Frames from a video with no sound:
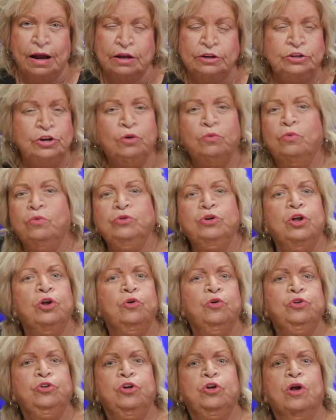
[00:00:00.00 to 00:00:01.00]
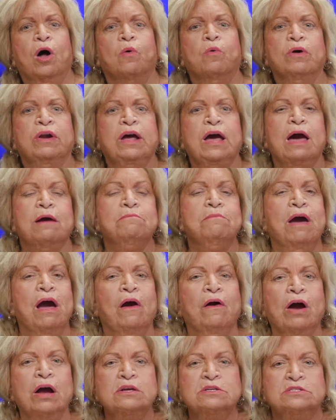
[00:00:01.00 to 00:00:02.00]
You don't want to get
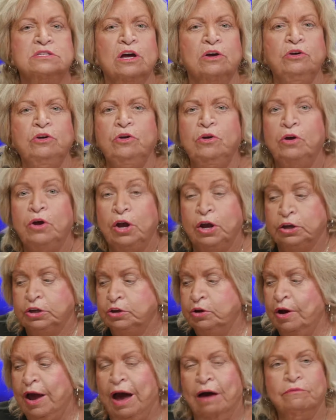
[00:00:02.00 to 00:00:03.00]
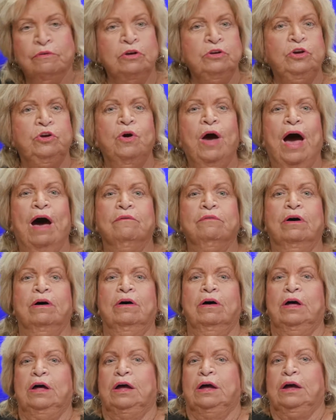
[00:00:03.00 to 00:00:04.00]
married, so you have
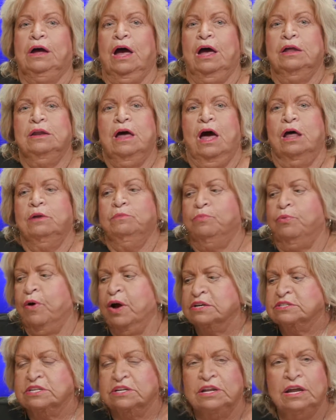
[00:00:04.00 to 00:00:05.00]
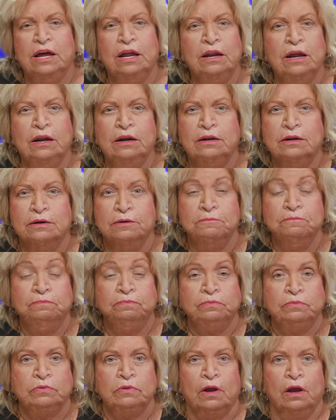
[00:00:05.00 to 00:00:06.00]
an unprecedented
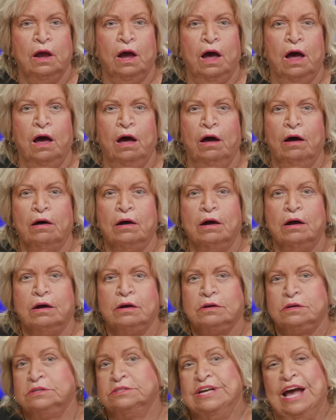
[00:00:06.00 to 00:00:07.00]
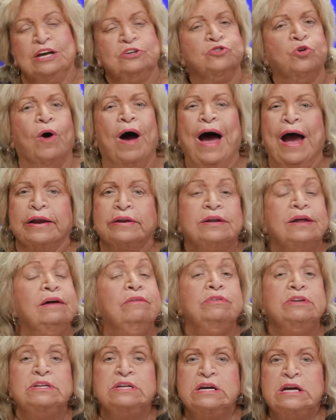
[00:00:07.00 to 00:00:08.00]
sexual
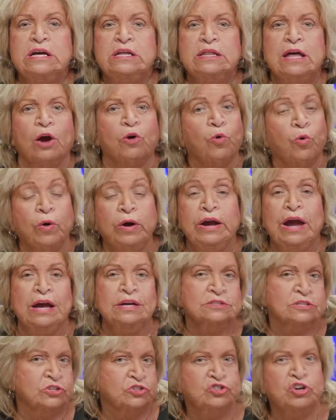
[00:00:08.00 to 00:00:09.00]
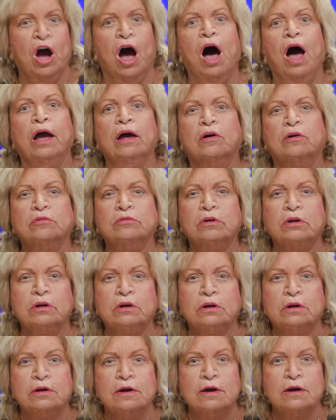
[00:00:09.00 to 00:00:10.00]
activity that creates a child.
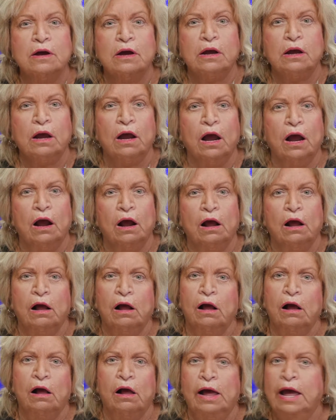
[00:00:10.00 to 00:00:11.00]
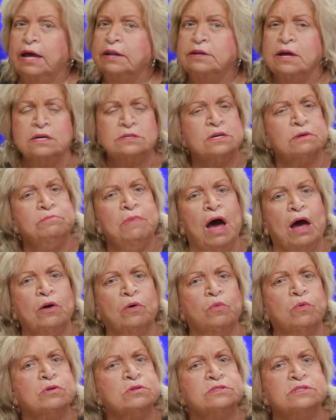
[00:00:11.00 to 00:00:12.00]
It doesn't
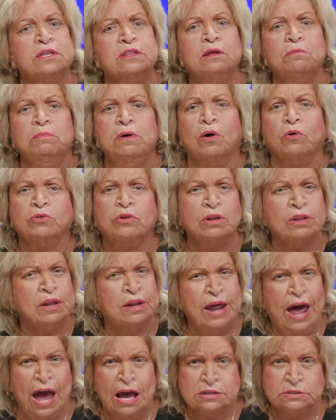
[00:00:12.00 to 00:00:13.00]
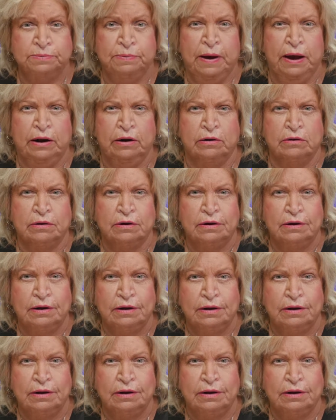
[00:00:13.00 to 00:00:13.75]
matter. We'll send the bill to the taxpayer.